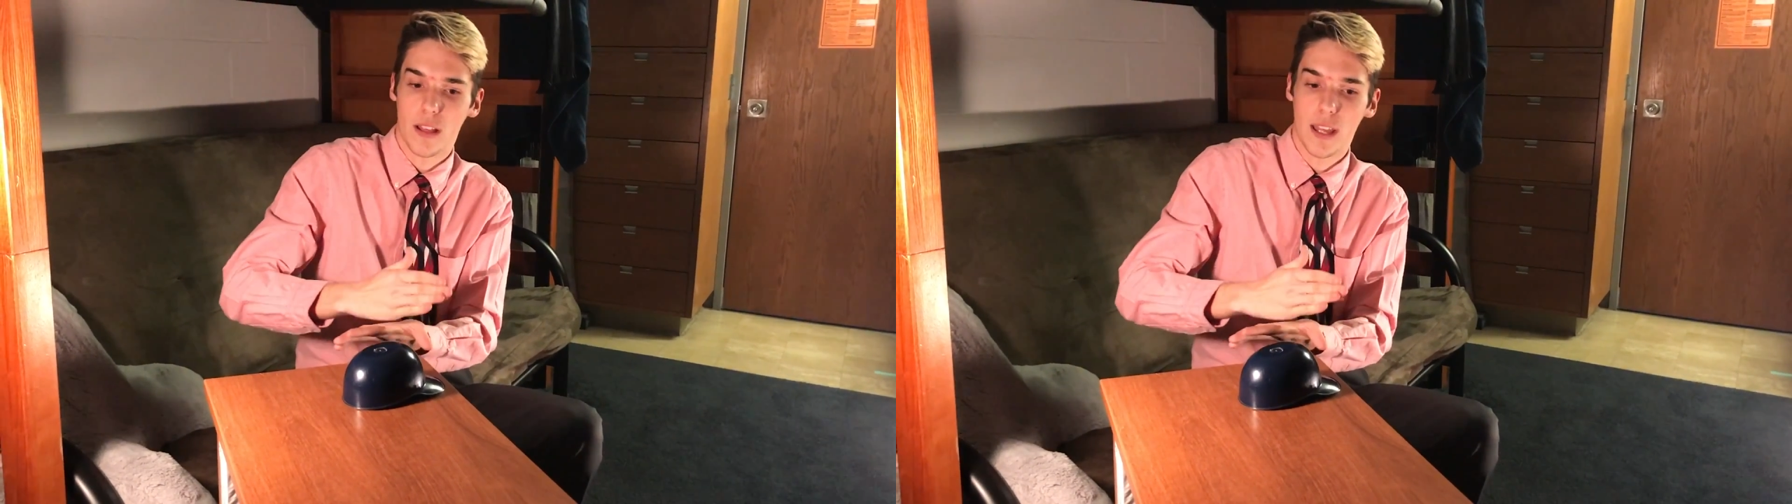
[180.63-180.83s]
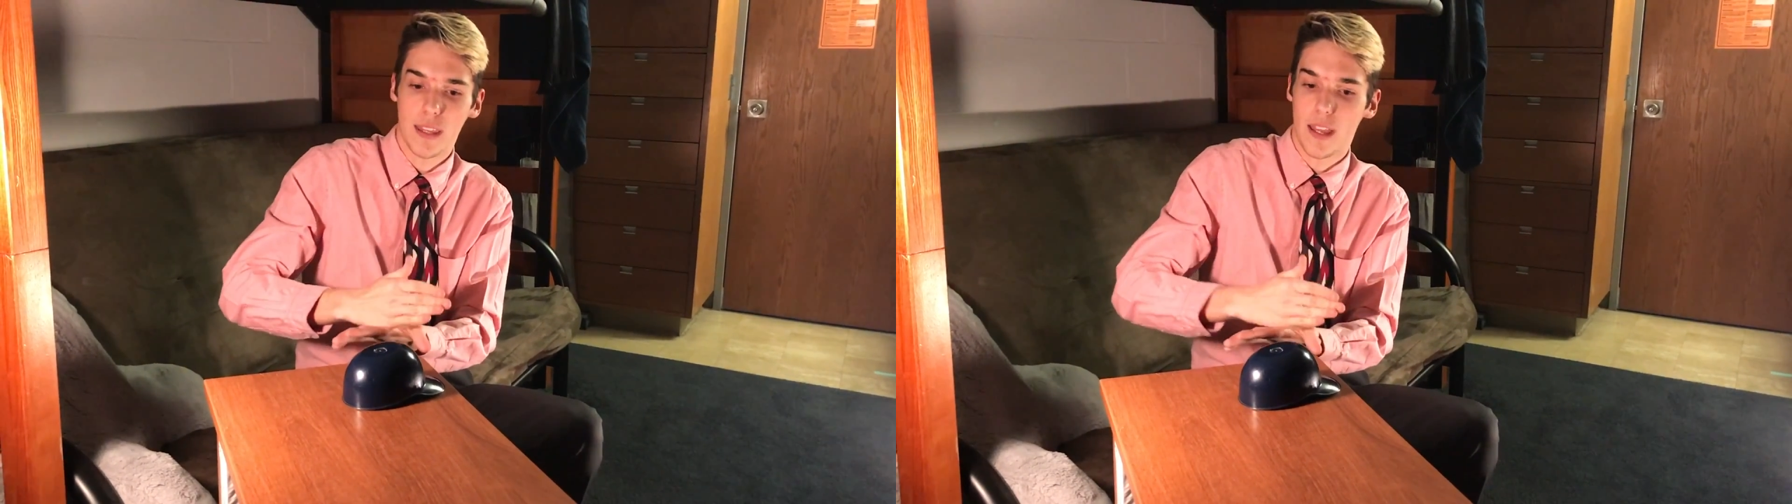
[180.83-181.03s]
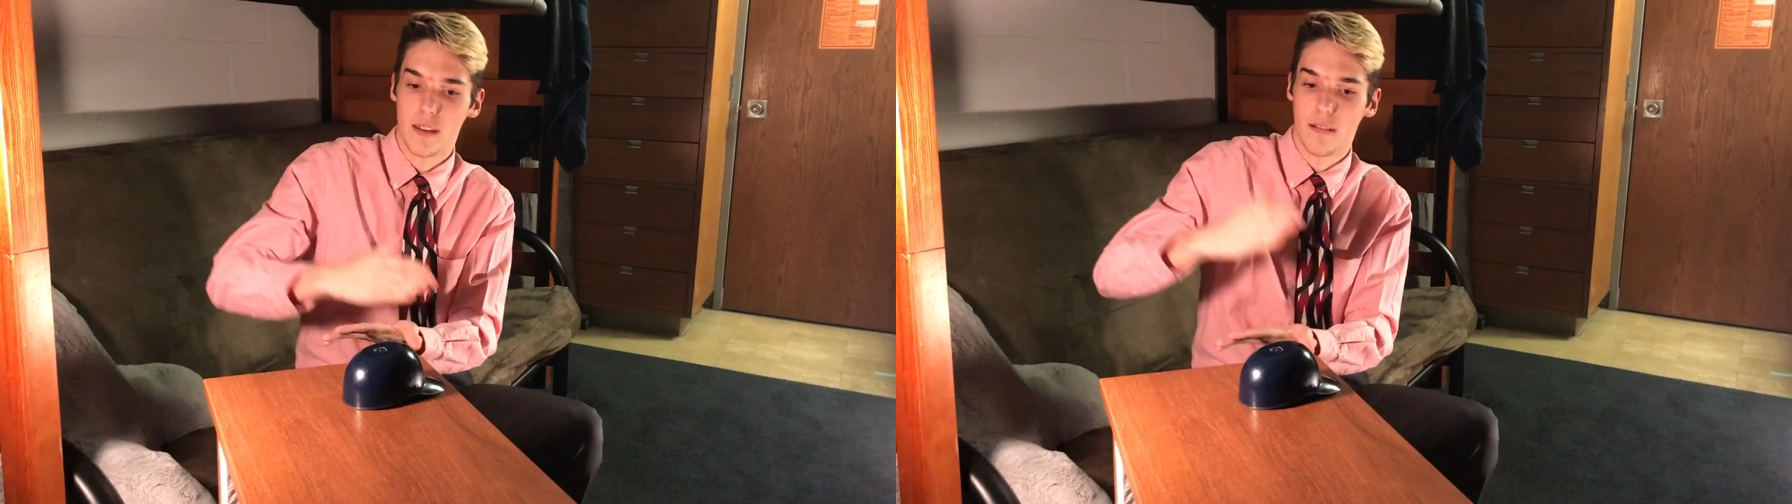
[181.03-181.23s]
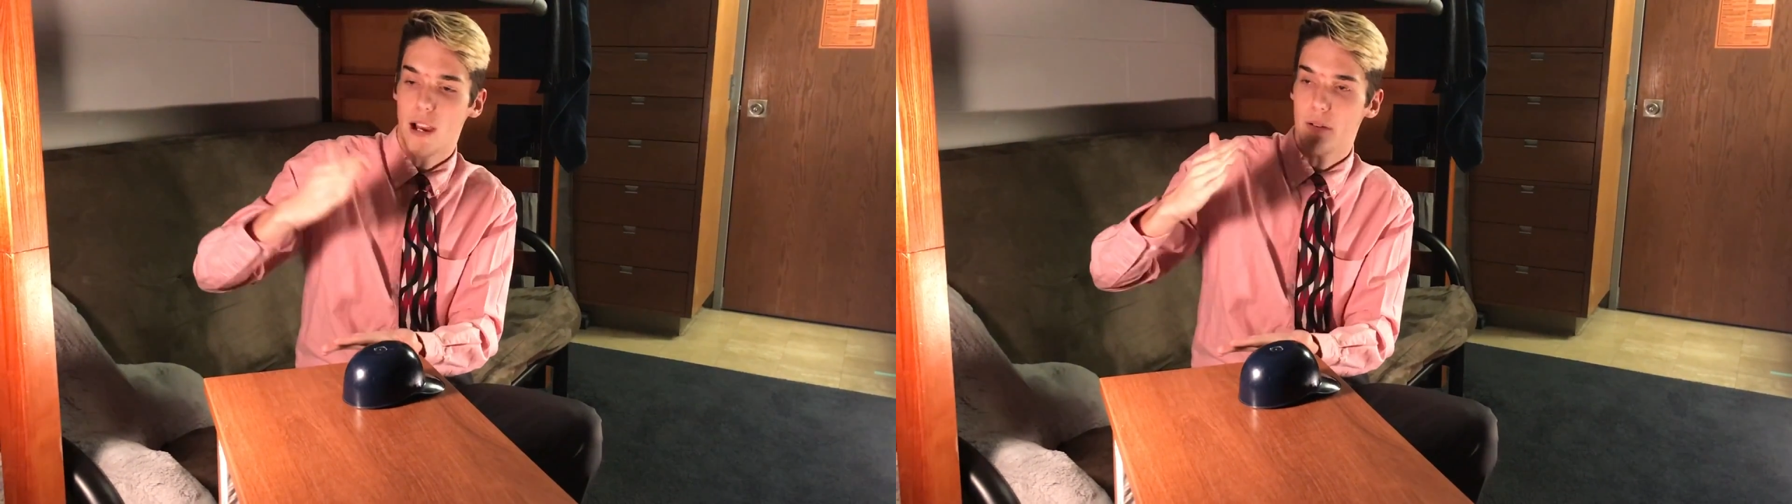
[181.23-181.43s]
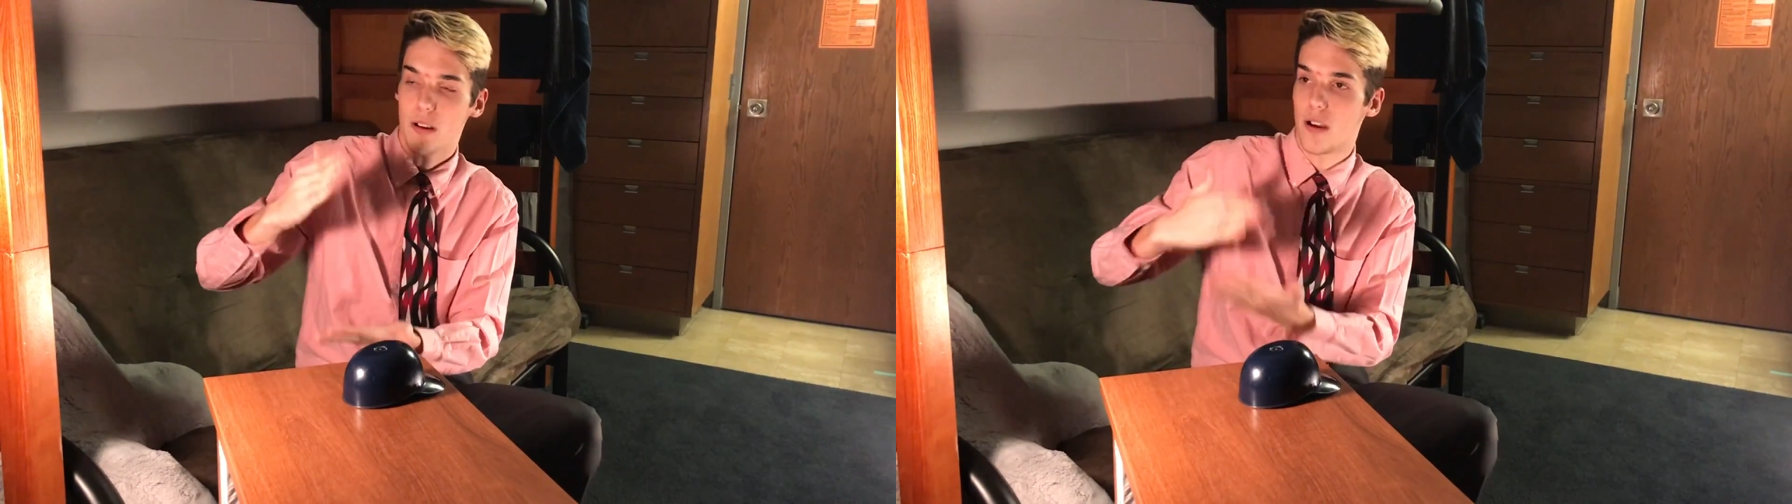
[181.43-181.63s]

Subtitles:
And then I would